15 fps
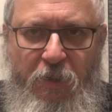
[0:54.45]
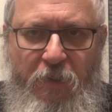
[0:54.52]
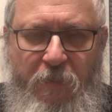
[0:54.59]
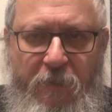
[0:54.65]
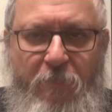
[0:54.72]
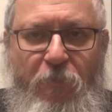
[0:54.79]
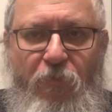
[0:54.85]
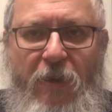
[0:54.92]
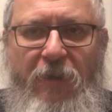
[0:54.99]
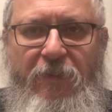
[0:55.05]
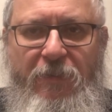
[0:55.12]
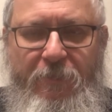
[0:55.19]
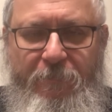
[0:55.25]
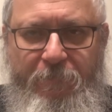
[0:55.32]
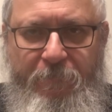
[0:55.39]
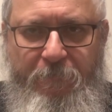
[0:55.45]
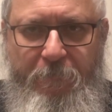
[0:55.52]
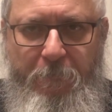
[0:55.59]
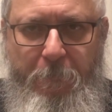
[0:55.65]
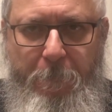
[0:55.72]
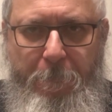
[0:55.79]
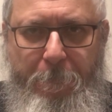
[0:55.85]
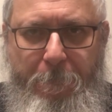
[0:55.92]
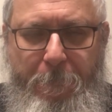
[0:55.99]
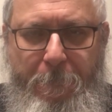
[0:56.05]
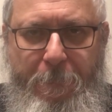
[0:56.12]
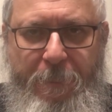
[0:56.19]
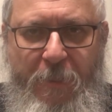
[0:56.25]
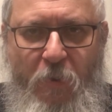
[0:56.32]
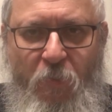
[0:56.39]
The Meraglim,
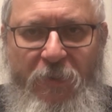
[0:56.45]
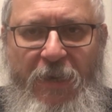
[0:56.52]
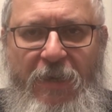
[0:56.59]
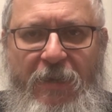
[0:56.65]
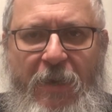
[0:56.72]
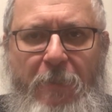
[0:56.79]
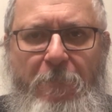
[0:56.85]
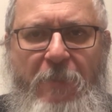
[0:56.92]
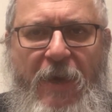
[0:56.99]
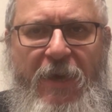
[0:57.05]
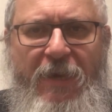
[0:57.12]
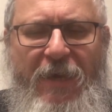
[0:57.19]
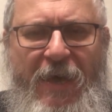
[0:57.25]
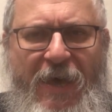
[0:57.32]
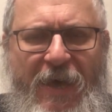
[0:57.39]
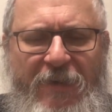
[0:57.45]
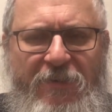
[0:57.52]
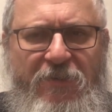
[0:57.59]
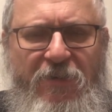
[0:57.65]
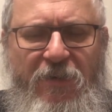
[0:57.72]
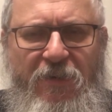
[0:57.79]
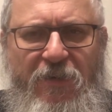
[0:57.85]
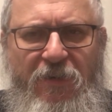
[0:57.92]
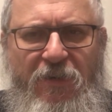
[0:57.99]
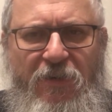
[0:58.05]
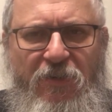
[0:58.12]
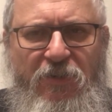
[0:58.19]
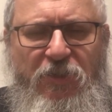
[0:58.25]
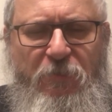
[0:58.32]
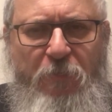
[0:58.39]
when they came back and
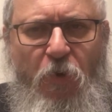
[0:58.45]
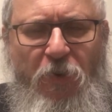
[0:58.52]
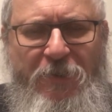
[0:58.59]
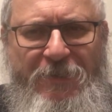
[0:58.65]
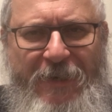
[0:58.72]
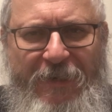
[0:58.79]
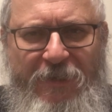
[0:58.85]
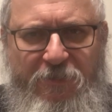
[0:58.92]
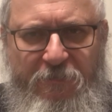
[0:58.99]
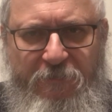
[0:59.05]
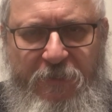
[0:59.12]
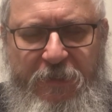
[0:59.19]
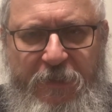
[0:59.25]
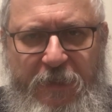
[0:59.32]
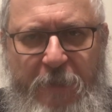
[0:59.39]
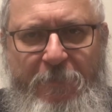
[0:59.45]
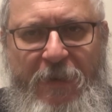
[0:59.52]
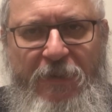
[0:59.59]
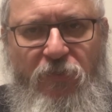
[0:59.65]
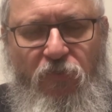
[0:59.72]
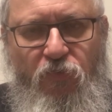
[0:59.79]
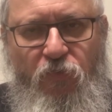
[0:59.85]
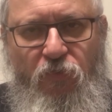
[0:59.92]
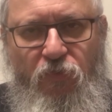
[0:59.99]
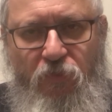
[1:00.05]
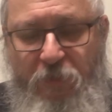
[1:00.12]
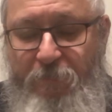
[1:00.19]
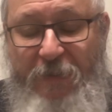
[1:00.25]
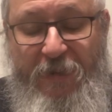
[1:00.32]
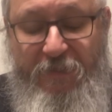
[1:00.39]
spoke negatively about the
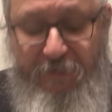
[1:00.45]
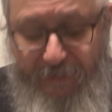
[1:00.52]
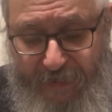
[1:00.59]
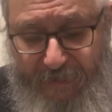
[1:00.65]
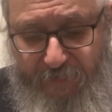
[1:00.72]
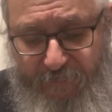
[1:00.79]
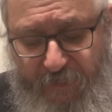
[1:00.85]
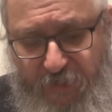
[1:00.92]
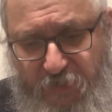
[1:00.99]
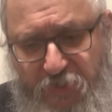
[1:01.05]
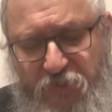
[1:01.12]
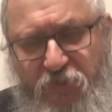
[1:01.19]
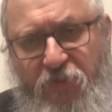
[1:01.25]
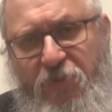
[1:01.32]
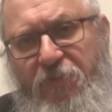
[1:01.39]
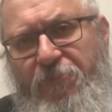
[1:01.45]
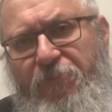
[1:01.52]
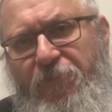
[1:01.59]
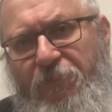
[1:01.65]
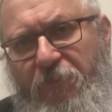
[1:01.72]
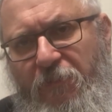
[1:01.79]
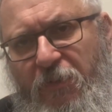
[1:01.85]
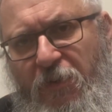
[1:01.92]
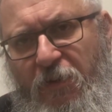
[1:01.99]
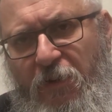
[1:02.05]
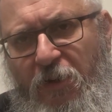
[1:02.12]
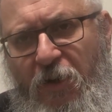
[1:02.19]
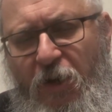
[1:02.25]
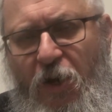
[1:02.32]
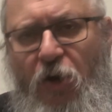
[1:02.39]
land of Eretz Yisrael,
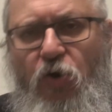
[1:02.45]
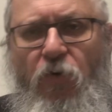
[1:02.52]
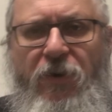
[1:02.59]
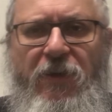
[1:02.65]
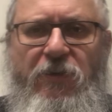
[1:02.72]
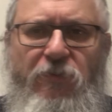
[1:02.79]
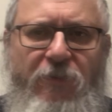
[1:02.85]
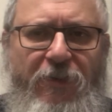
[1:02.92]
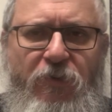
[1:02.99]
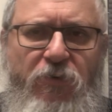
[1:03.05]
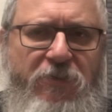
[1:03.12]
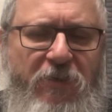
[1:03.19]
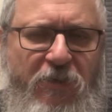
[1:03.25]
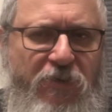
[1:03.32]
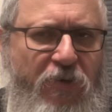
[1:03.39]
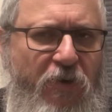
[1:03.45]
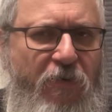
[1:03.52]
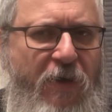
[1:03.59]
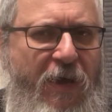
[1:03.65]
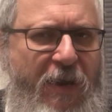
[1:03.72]
according to Likutei Torah, had